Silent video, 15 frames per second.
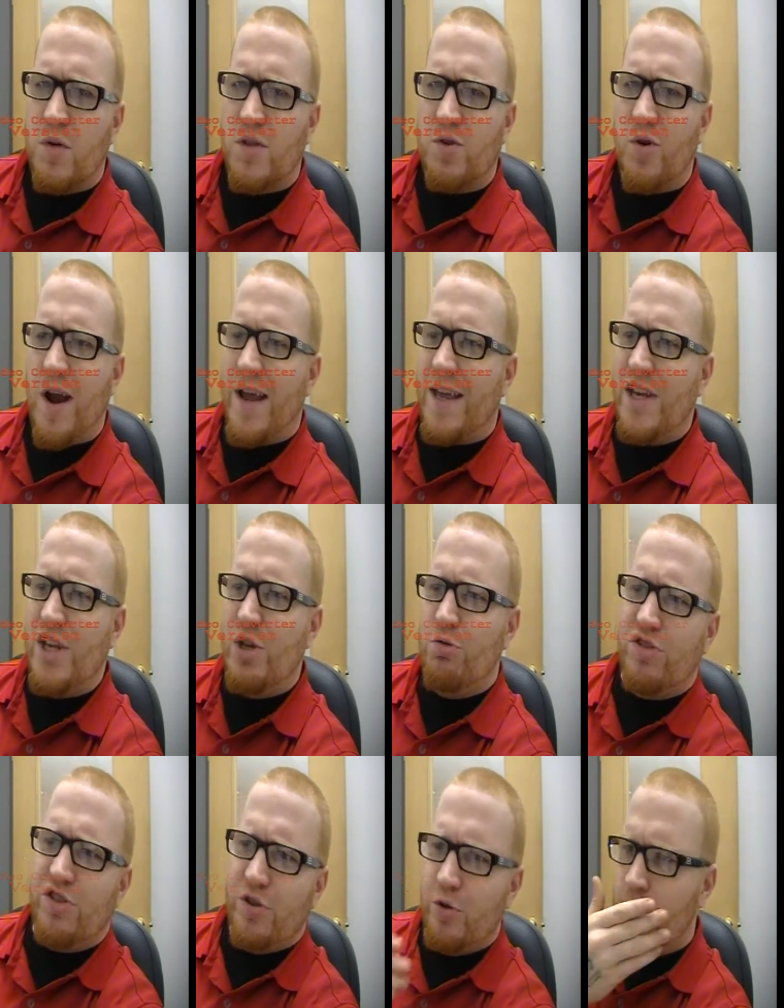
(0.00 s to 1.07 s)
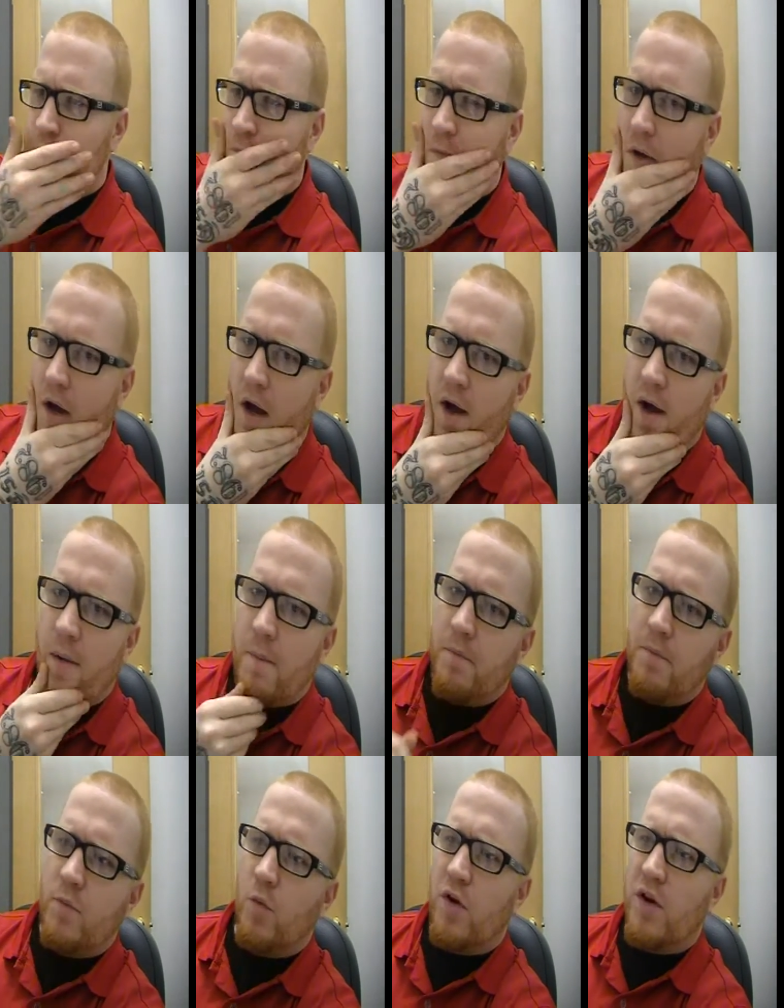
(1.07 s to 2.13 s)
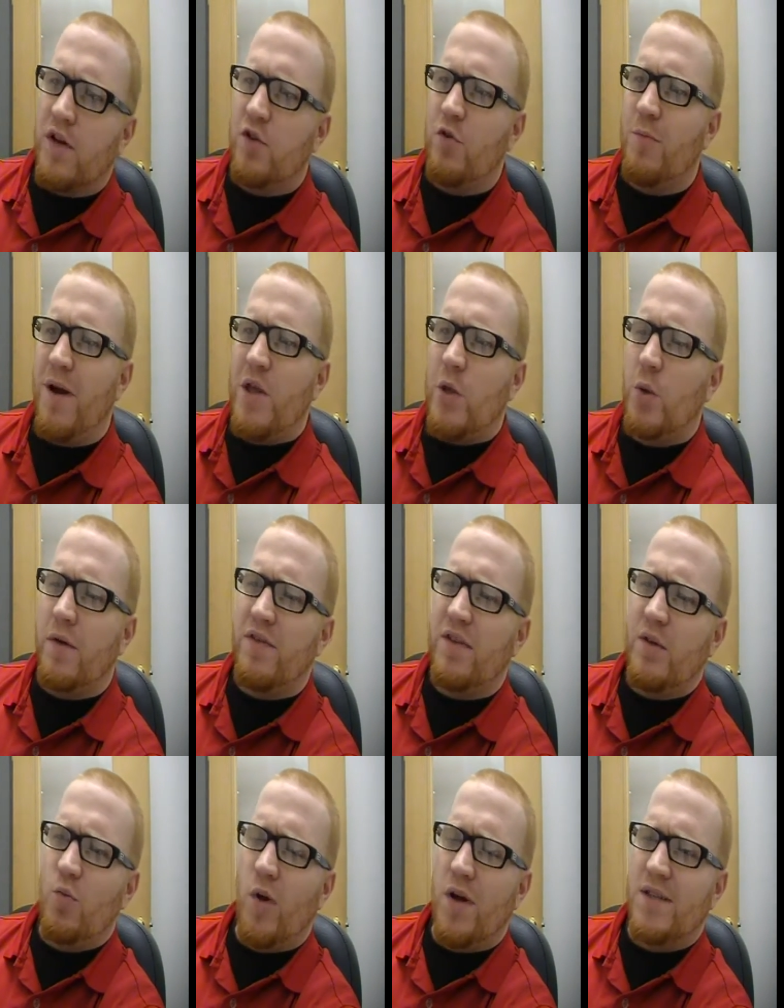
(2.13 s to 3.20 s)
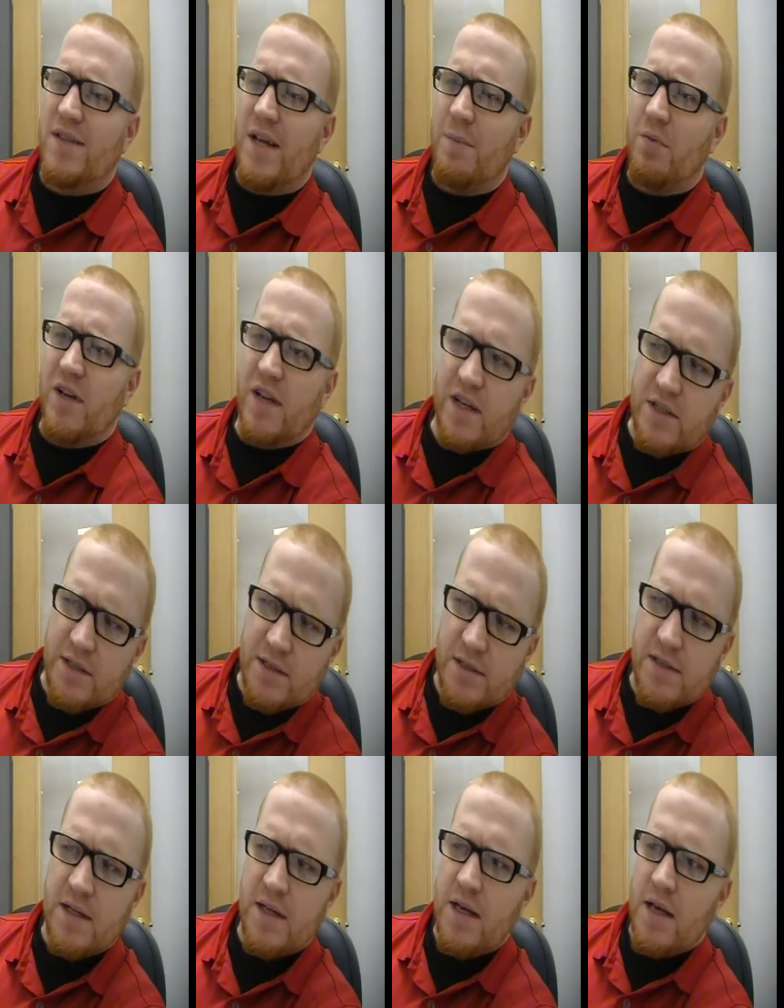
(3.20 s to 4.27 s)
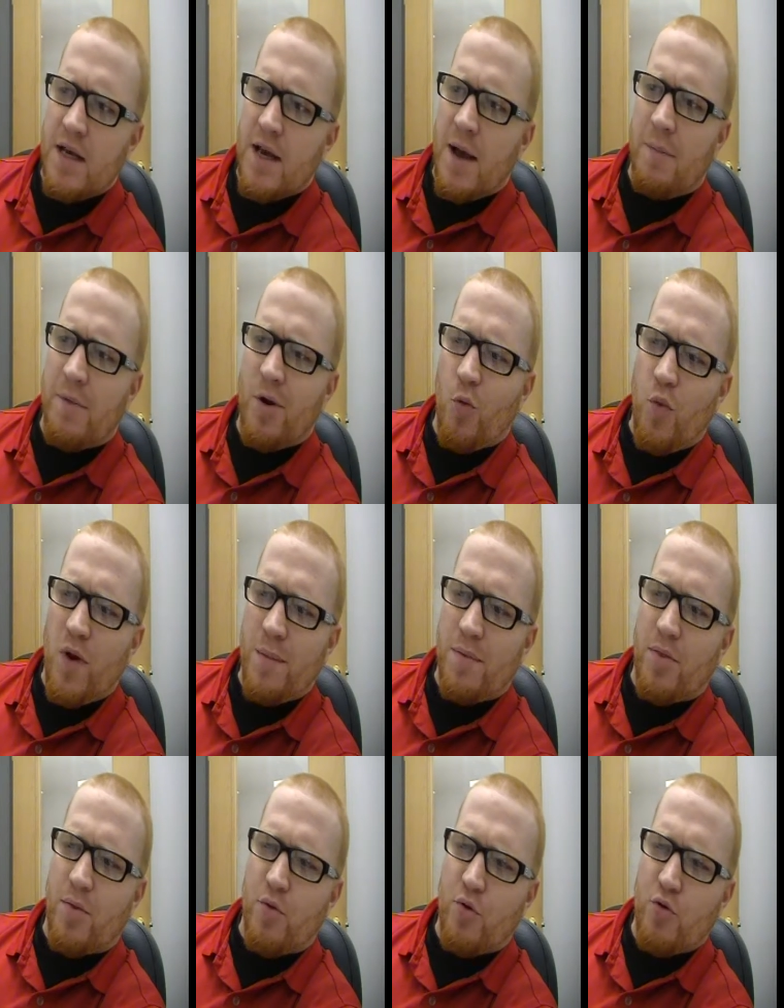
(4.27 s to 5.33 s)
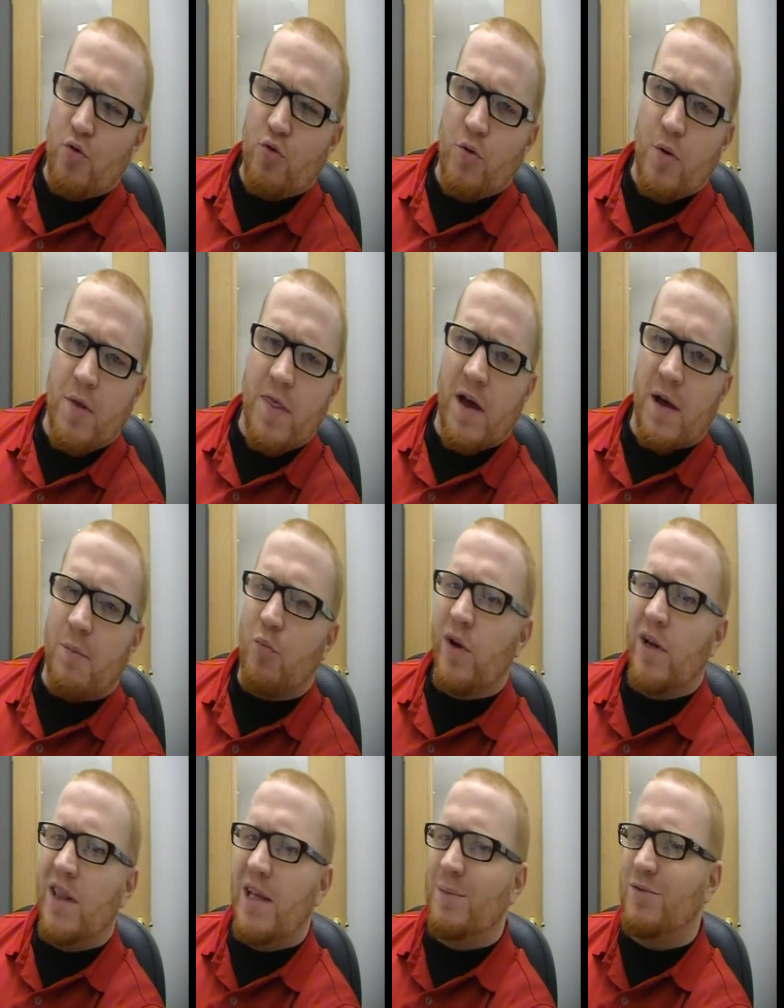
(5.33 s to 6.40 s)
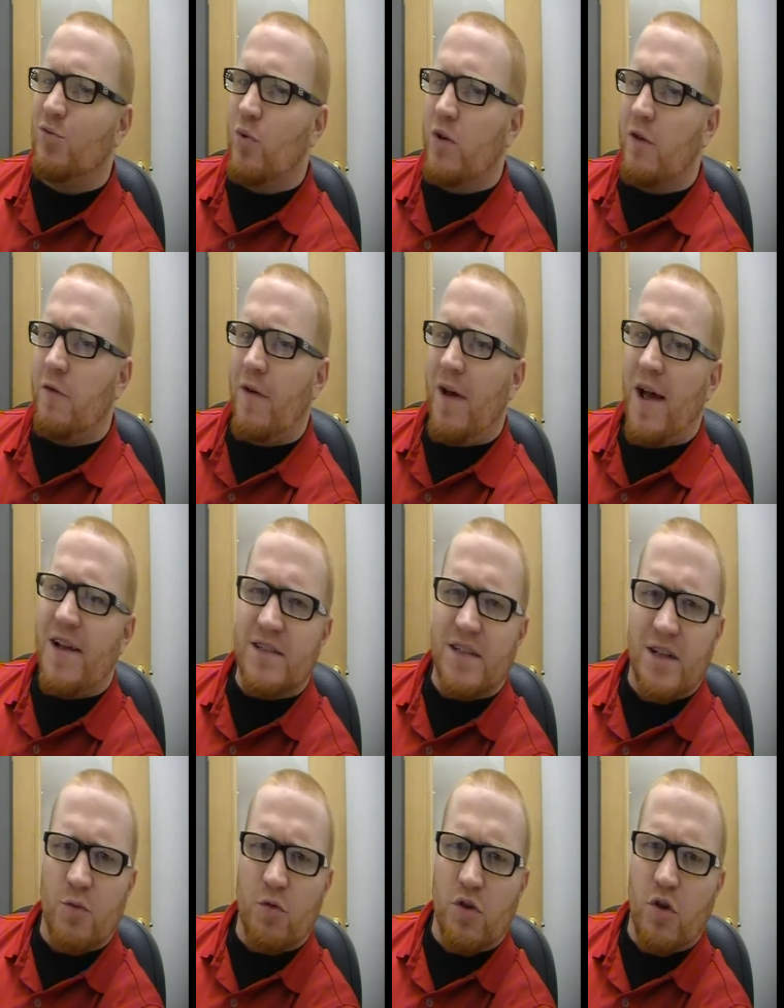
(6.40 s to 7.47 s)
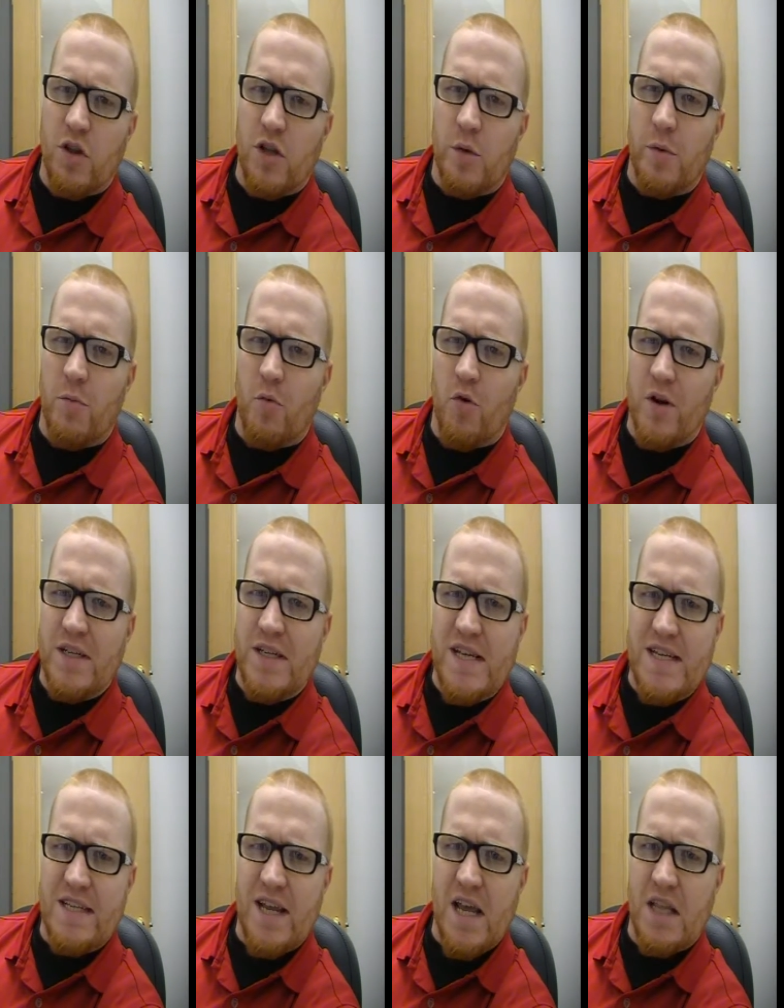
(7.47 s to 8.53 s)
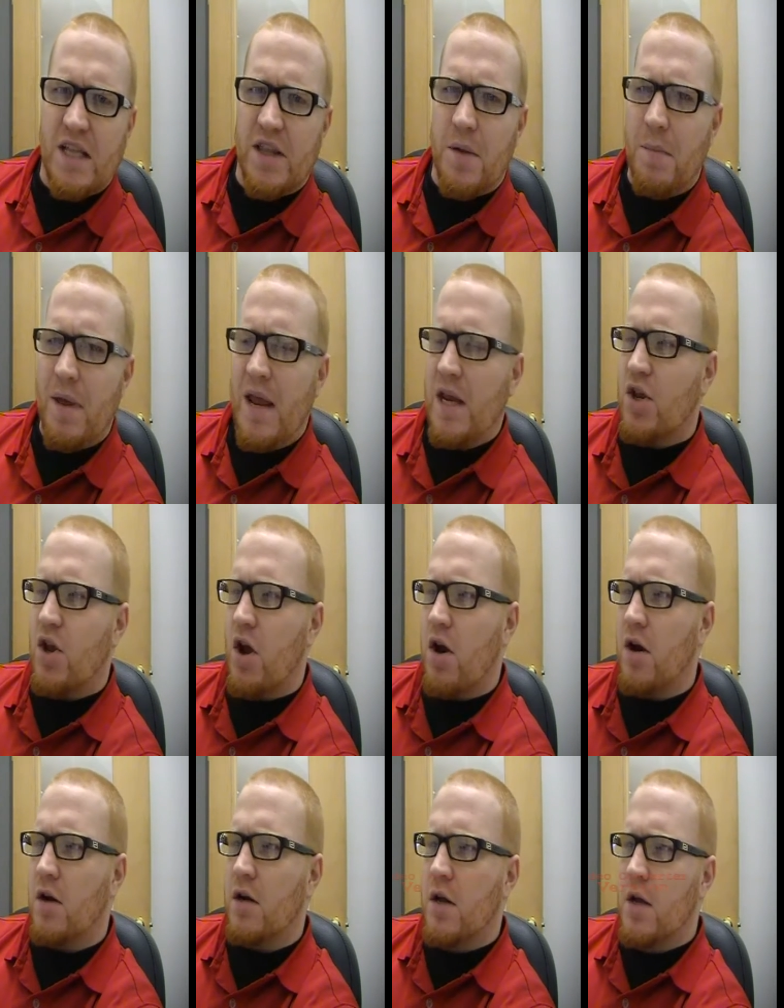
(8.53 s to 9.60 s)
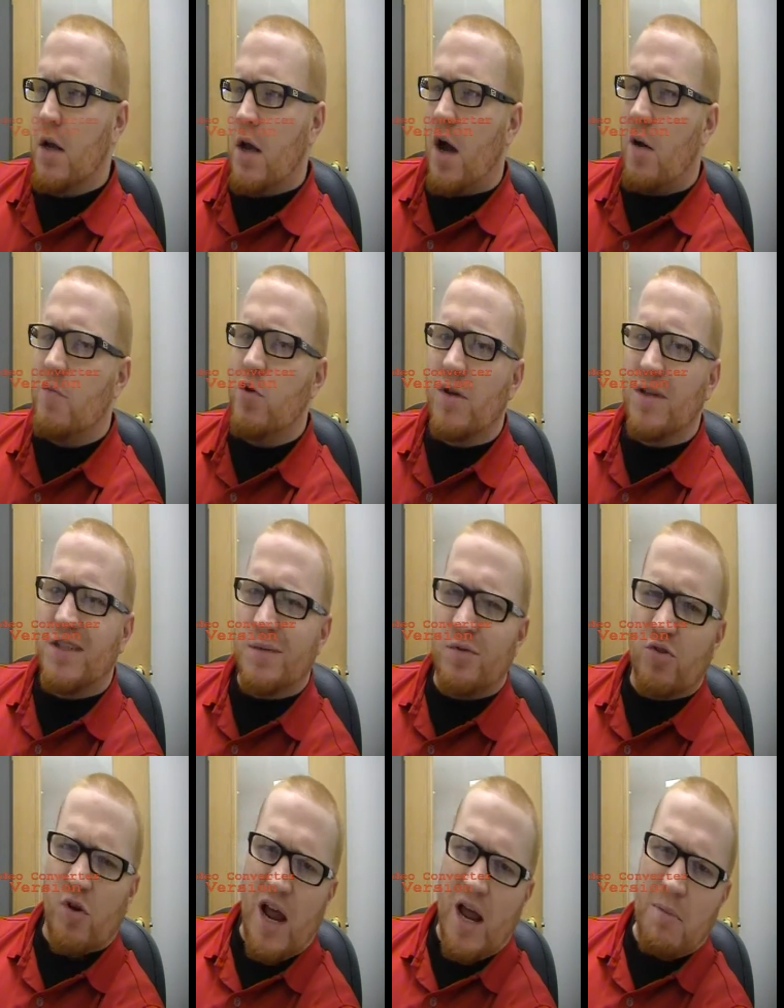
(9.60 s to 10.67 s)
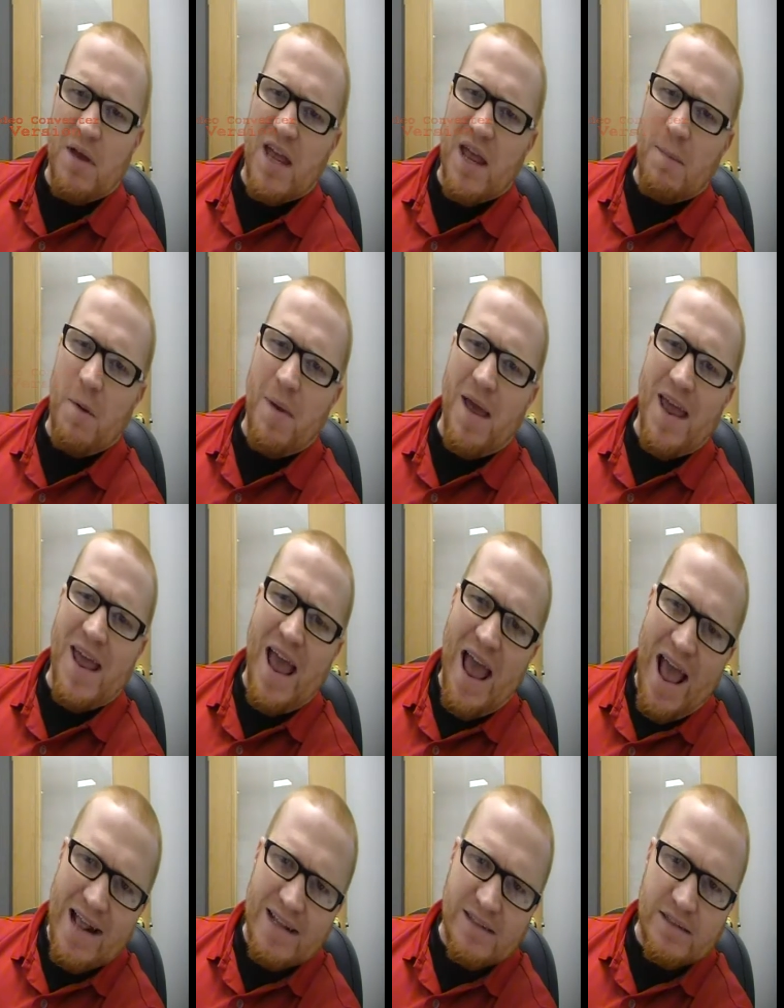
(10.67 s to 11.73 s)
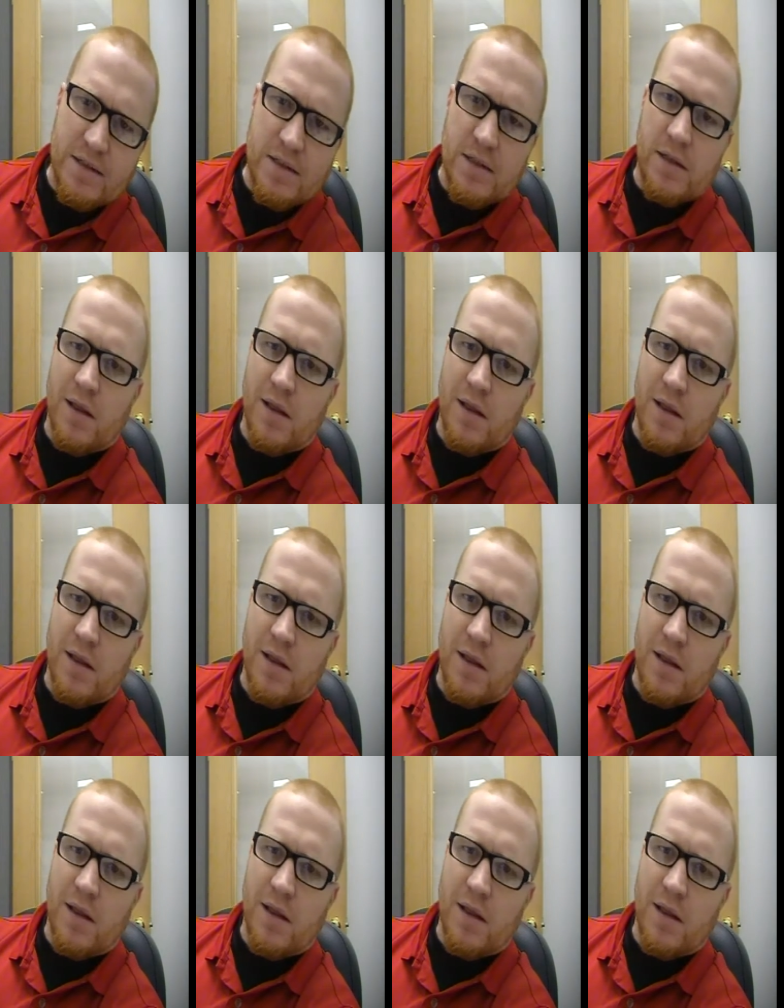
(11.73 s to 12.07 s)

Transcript: What's cracking YouTube? Um, we're going to do my UFC 110 predictions. I'm going to whip through the prelims real fast and then we'll go a little bit more in detail on the main card. Um, you can subscribe at MMA at,